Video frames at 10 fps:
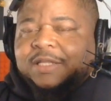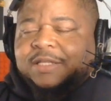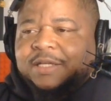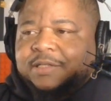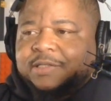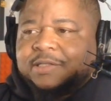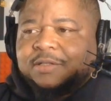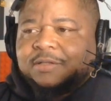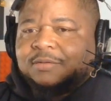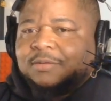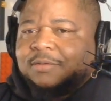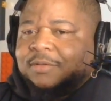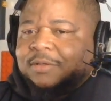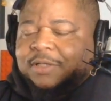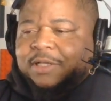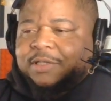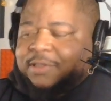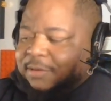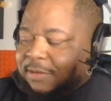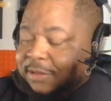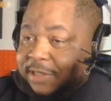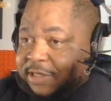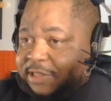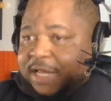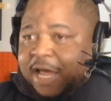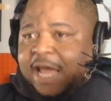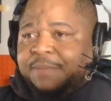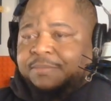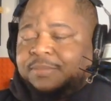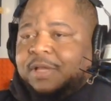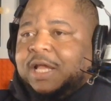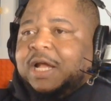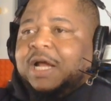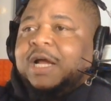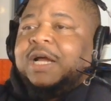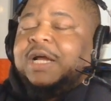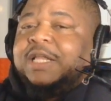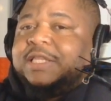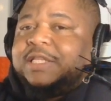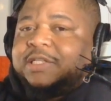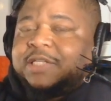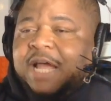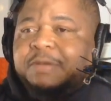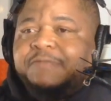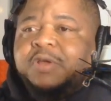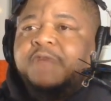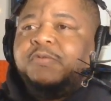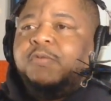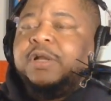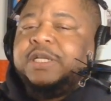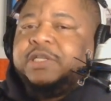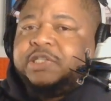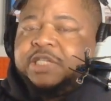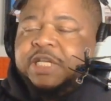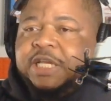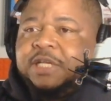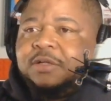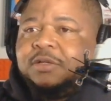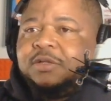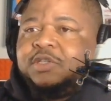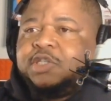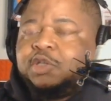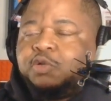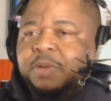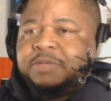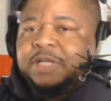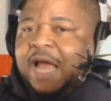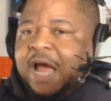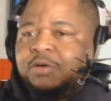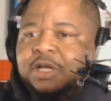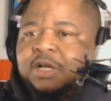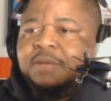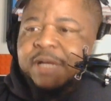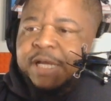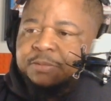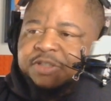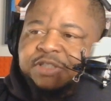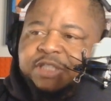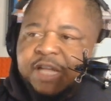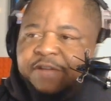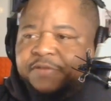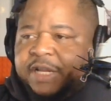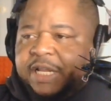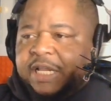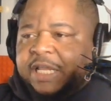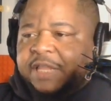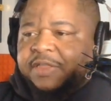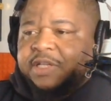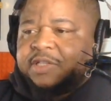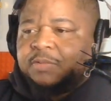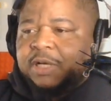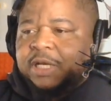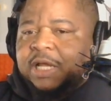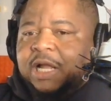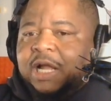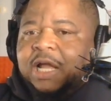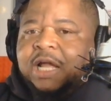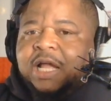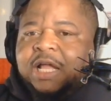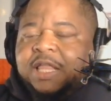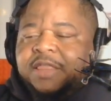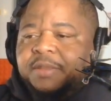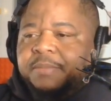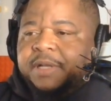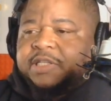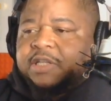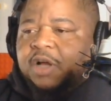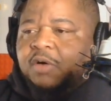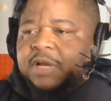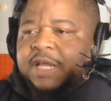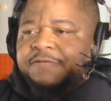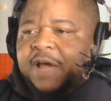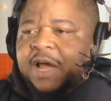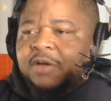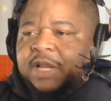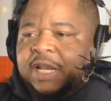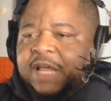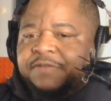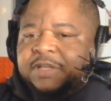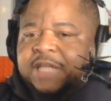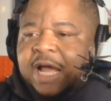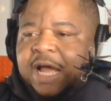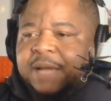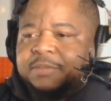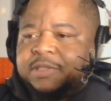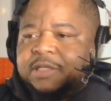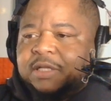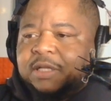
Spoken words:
this this this game, if you ever wanted to see scripted outcome, it was definitely this one. The Mist only fouled 11 times.